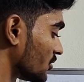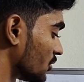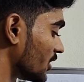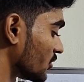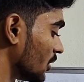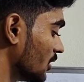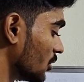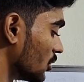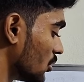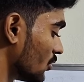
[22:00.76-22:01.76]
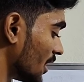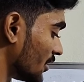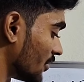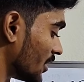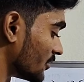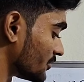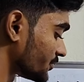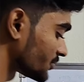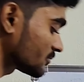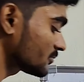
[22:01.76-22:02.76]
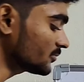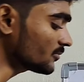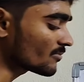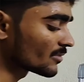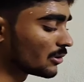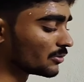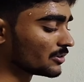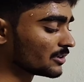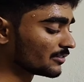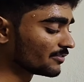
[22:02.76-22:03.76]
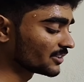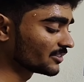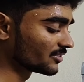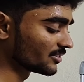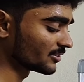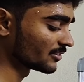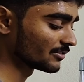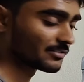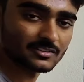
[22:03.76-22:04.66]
So it is called O11. No, for this